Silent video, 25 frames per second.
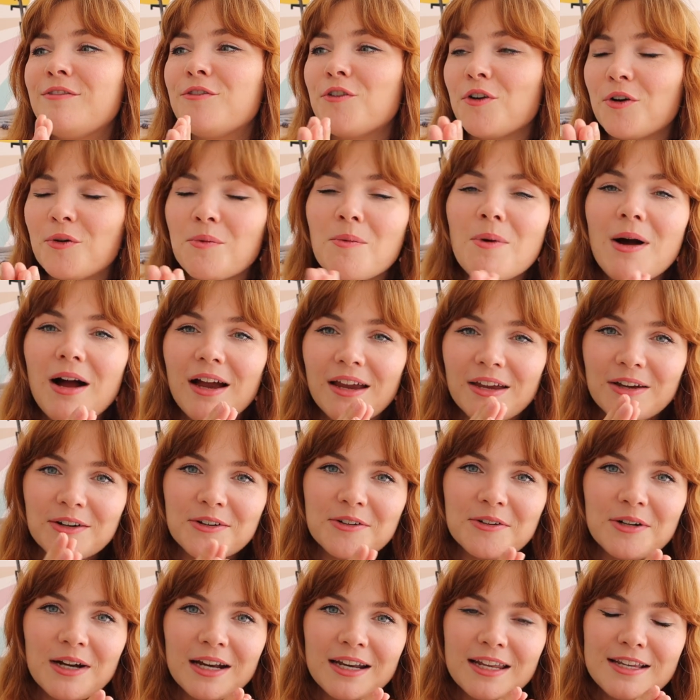for a
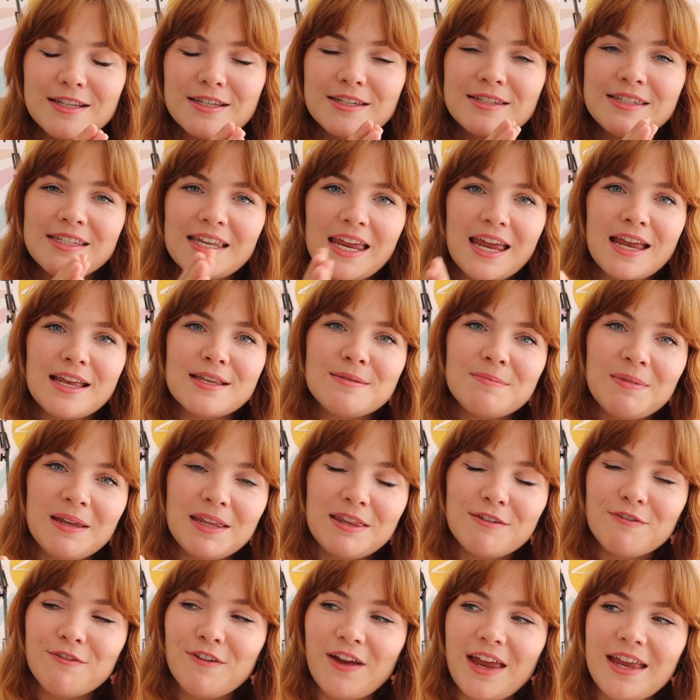while and it stares me
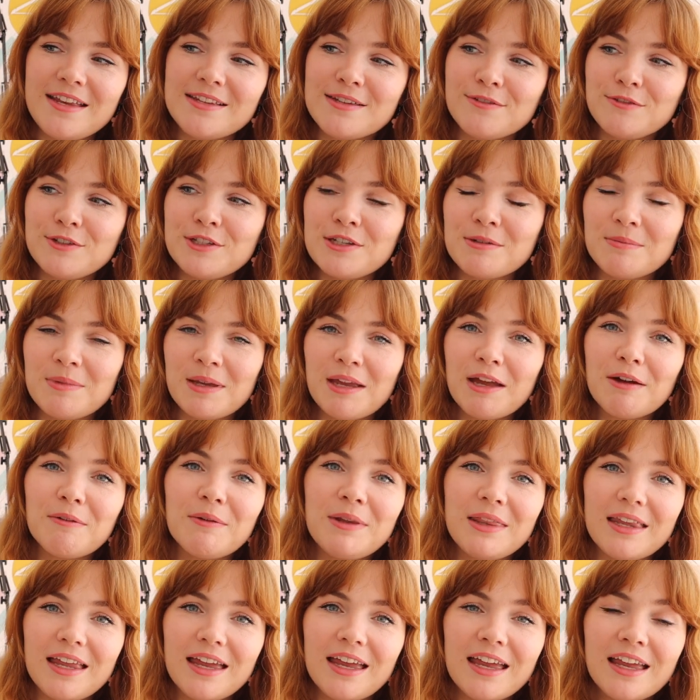in the face every time I go
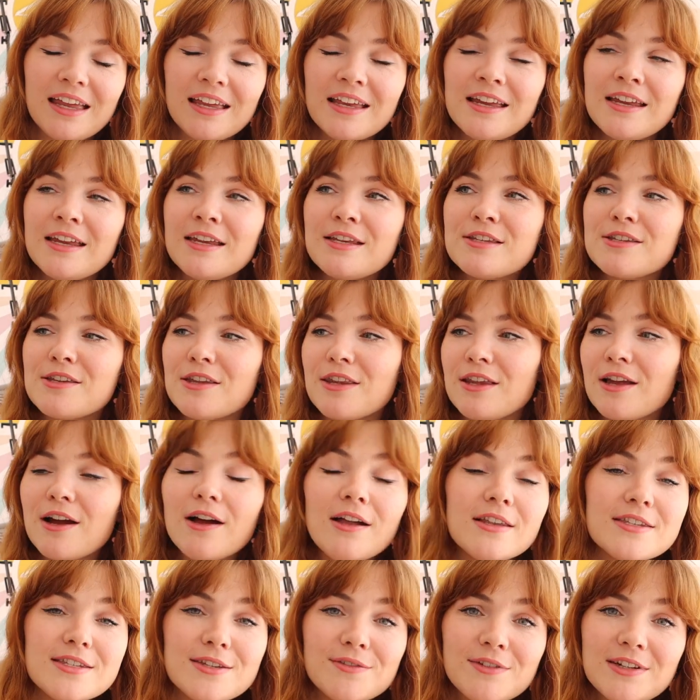in there. So the
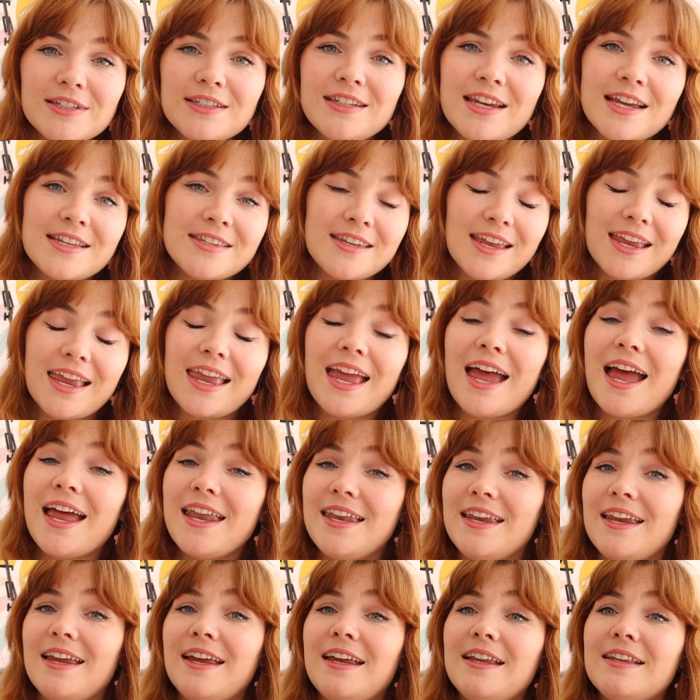answer is yes, I
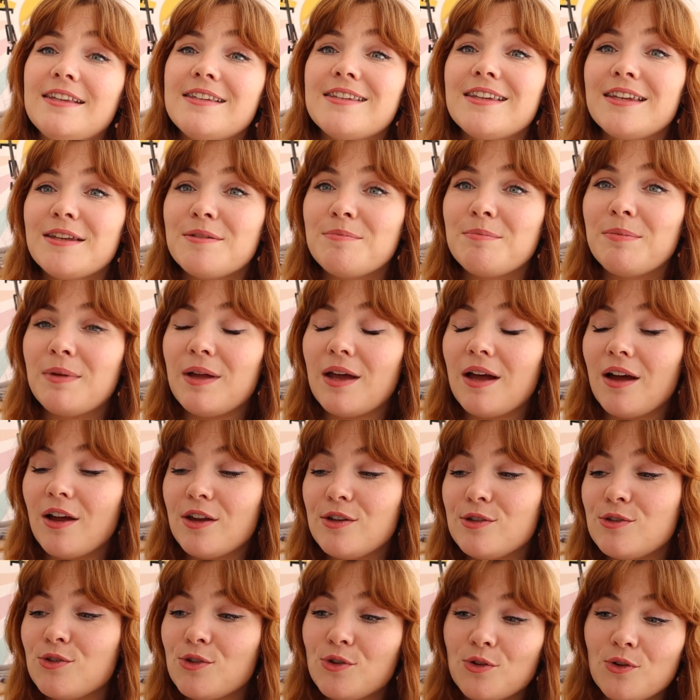can knit, but
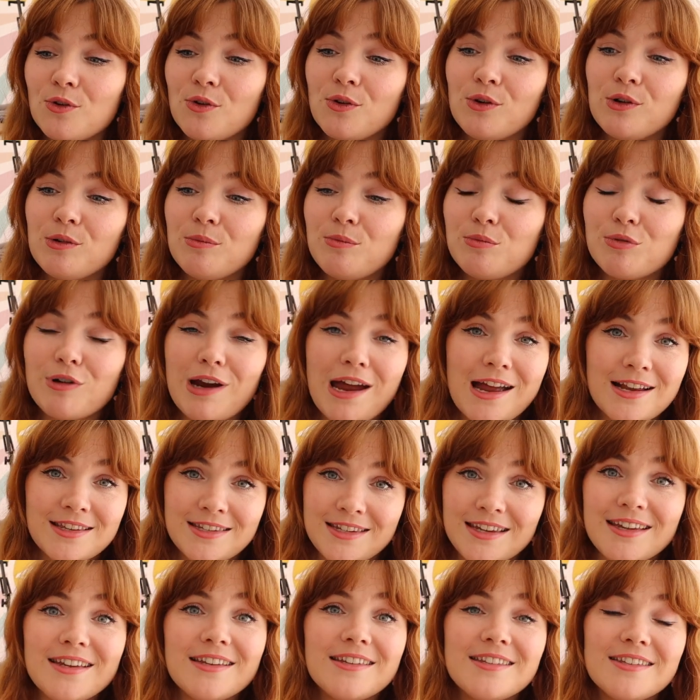I do not
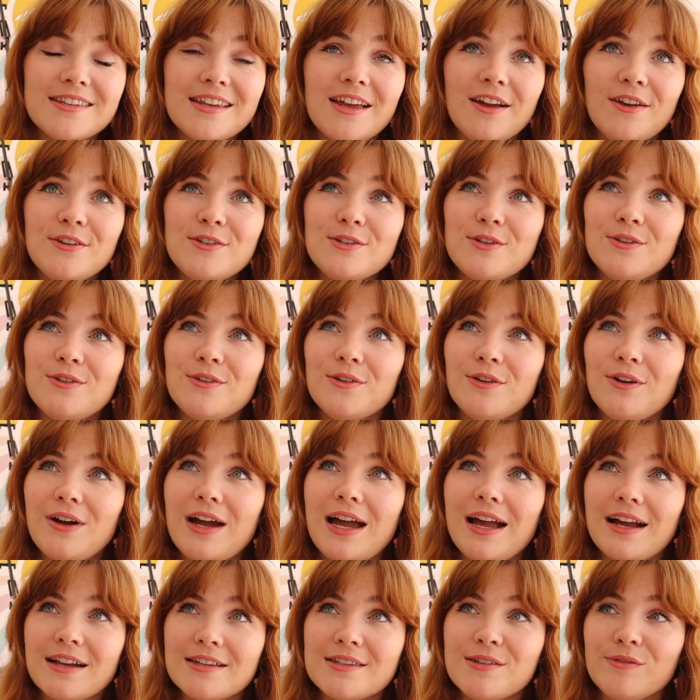practice. I do not
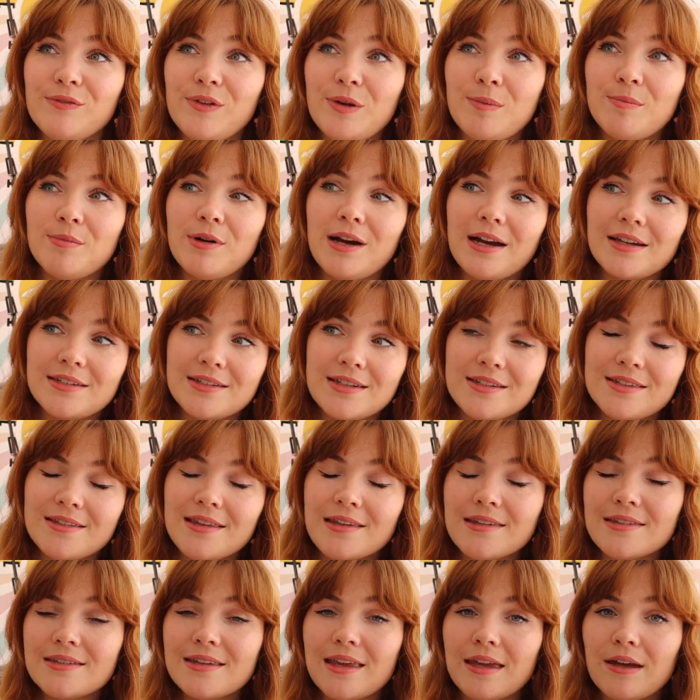actively practice
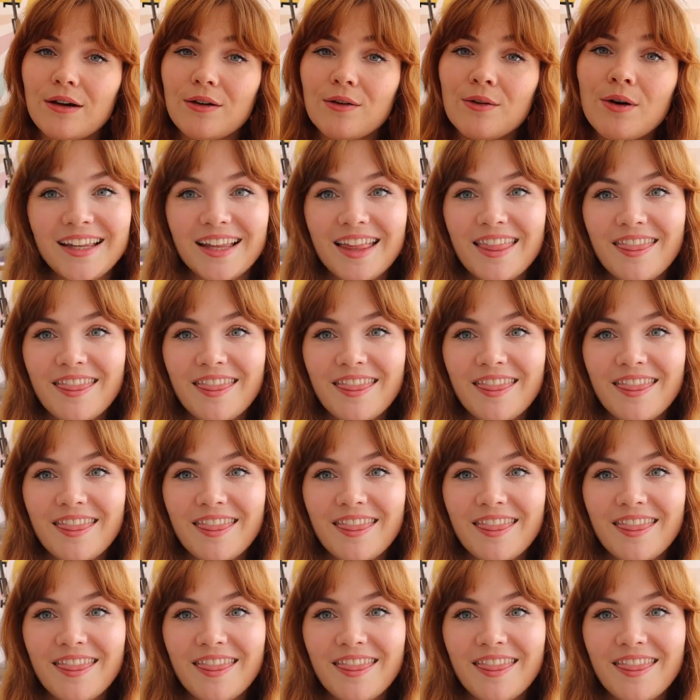the skill.